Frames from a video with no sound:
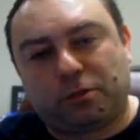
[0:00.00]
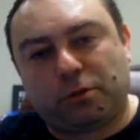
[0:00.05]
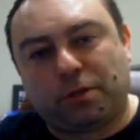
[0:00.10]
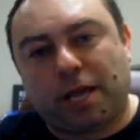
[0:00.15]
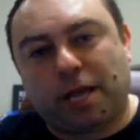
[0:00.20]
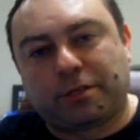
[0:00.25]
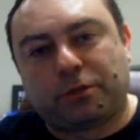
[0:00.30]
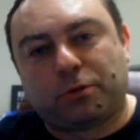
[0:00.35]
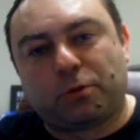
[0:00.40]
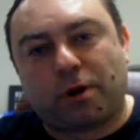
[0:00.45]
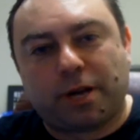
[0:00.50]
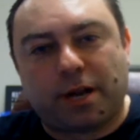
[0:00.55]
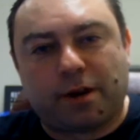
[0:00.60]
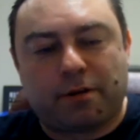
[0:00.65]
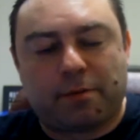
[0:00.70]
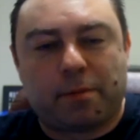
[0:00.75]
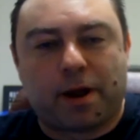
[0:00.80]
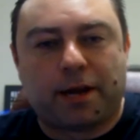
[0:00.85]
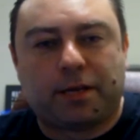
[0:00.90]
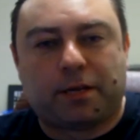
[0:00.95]
2020,
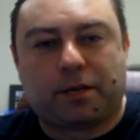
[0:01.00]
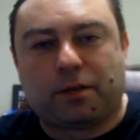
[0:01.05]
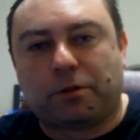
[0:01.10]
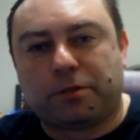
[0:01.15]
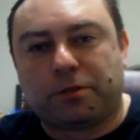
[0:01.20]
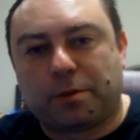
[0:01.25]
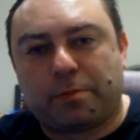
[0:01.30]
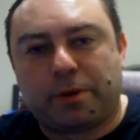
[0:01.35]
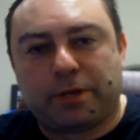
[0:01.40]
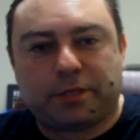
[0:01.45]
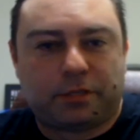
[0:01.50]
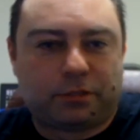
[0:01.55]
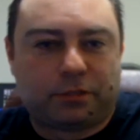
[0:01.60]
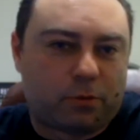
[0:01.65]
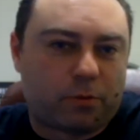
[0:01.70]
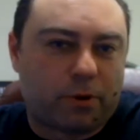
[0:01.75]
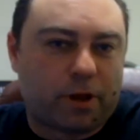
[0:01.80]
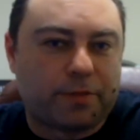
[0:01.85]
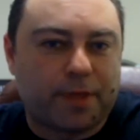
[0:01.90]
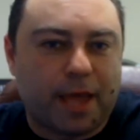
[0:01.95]
everybody closed their business
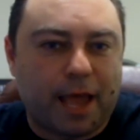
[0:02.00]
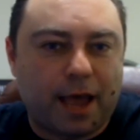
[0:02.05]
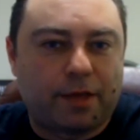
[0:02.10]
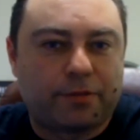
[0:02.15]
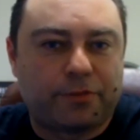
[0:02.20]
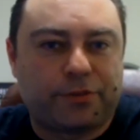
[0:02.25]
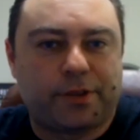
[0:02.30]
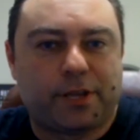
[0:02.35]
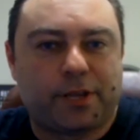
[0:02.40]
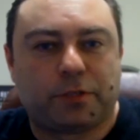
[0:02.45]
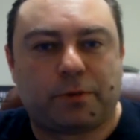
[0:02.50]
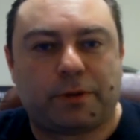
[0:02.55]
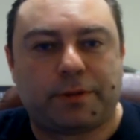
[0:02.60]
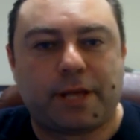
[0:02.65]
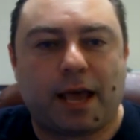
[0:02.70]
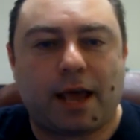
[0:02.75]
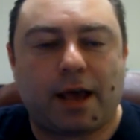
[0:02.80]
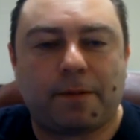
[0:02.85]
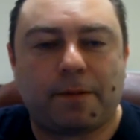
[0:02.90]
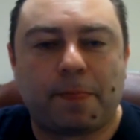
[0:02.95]
or went down, sales went
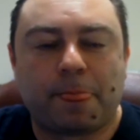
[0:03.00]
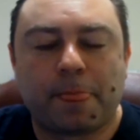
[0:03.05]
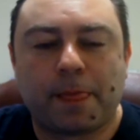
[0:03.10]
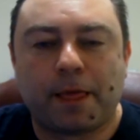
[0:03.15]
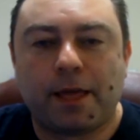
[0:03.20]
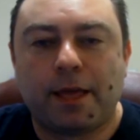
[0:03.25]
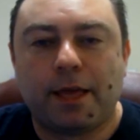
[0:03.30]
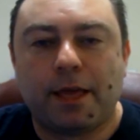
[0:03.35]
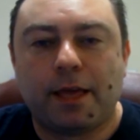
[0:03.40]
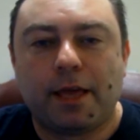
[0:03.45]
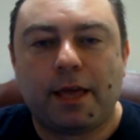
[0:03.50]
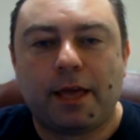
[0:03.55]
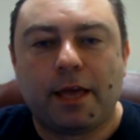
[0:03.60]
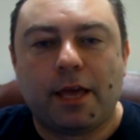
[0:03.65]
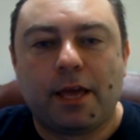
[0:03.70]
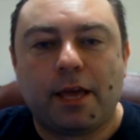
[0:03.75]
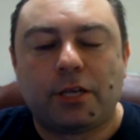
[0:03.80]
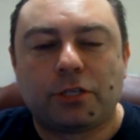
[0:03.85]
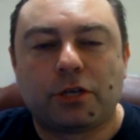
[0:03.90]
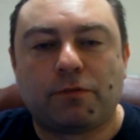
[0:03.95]
down.
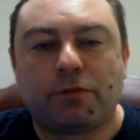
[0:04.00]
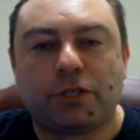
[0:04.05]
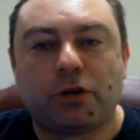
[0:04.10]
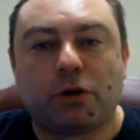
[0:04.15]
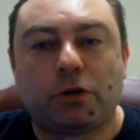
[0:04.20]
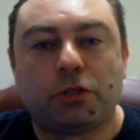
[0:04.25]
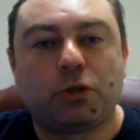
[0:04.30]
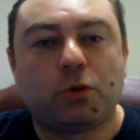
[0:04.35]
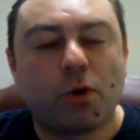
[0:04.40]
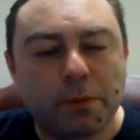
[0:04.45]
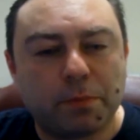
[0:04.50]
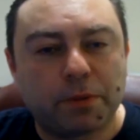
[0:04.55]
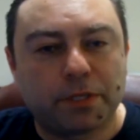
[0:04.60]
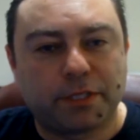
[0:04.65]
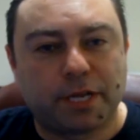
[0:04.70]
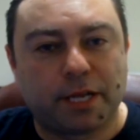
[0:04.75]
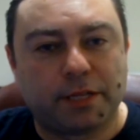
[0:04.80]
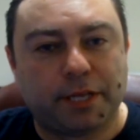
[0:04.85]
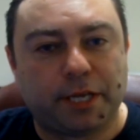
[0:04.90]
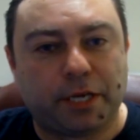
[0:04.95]
So if you show a
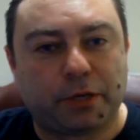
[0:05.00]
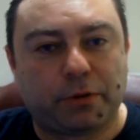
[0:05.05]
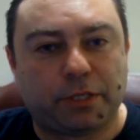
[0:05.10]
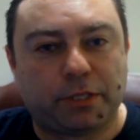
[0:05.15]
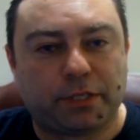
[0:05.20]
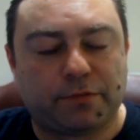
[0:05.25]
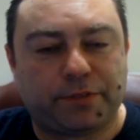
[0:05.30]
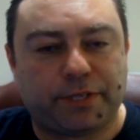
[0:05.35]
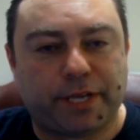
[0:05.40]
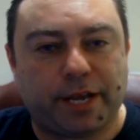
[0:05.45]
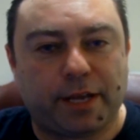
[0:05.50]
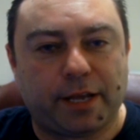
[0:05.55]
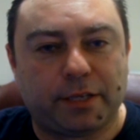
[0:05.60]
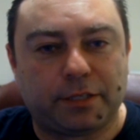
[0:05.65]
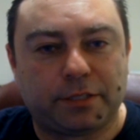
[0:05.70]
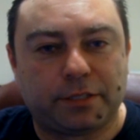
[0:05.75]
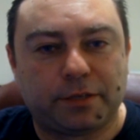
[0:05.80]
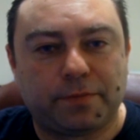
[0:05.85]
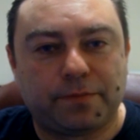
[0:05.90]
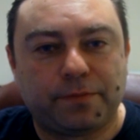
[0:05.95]
20% decrease of
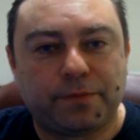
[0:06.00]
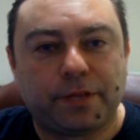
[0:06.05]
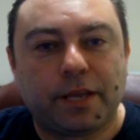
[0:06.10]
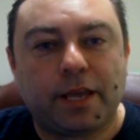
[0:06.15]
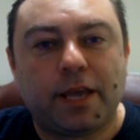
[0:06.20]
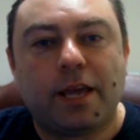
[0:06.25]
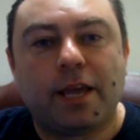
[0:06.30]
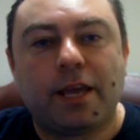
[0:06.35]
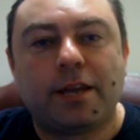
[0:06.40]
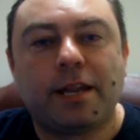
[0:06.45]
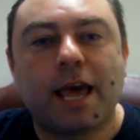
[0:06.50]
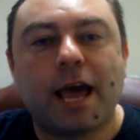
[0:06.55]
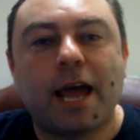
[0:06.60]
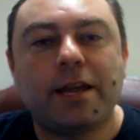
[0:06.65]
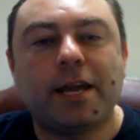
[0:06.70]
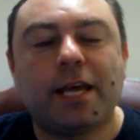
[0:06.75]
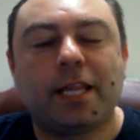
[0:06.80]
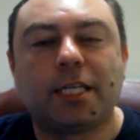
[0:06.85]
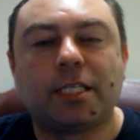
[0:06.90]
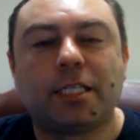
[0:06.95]
sales, now
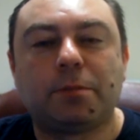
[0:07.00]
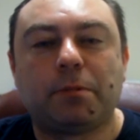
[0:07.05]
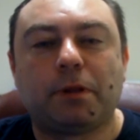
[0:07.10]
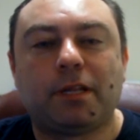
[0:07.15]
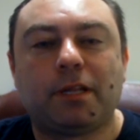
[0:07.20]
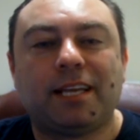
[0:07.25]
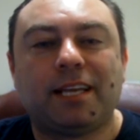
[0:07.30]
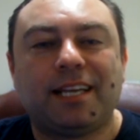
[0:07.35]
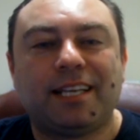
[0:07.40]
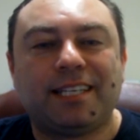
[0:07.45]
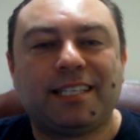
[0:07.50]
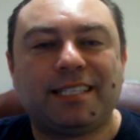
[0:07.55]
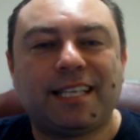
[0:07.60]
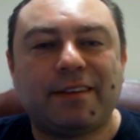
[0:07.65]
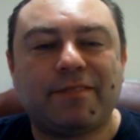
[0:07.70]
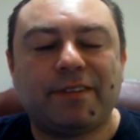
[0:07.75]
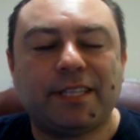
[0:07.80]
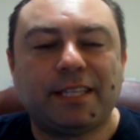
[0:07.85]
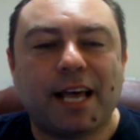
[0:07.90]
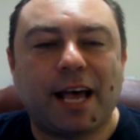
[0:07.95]
you're eligible
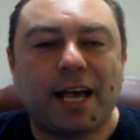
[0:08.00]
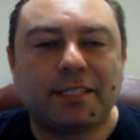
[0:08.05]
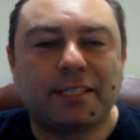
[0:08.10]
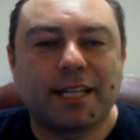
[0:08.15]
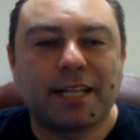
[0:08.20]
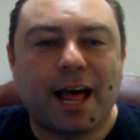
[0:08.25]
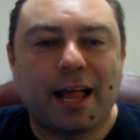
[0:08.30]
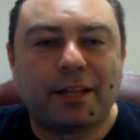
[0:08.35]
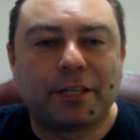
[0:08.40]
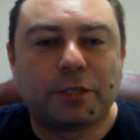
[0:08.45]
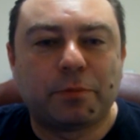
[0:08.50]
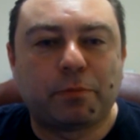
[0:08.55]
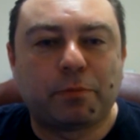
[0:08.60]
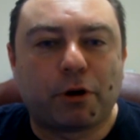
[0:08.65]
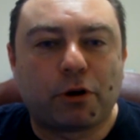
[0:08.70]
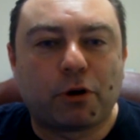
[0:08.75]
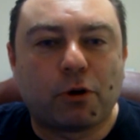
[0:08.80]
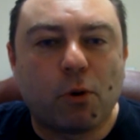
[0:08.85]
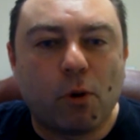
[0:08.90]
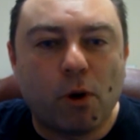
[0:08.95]
$7,000 per
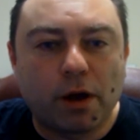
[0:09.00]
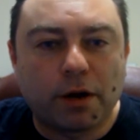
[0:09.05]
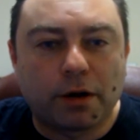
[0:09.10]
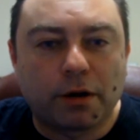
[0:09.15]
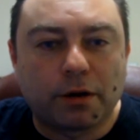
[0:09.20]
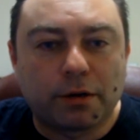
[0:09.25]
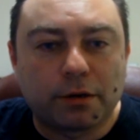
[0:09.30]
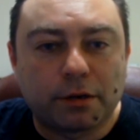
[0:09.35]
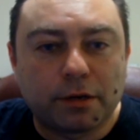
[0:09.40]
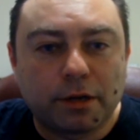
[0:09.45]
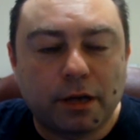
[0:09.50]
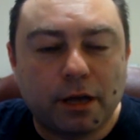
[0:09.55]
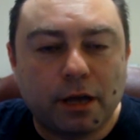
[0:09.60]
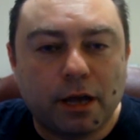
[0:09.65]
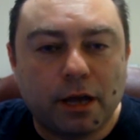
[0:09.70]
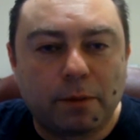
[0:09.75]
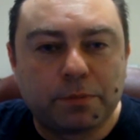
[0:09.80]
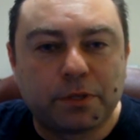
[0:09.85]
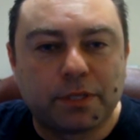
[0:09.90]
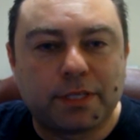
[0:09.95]
quarter,
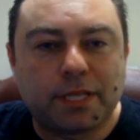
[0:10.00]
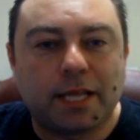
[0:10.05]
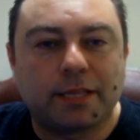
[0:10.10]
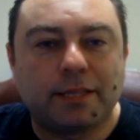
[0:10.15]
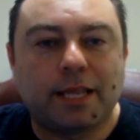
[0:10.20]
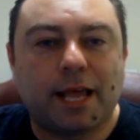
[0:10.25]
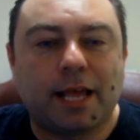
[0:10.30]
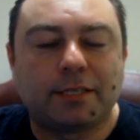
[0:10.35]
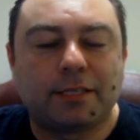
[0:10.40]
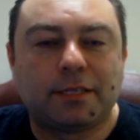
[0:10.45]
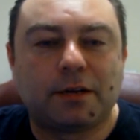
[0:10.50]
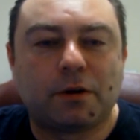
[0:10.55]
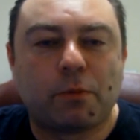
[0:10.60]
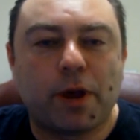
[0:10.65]
up to $10,000 of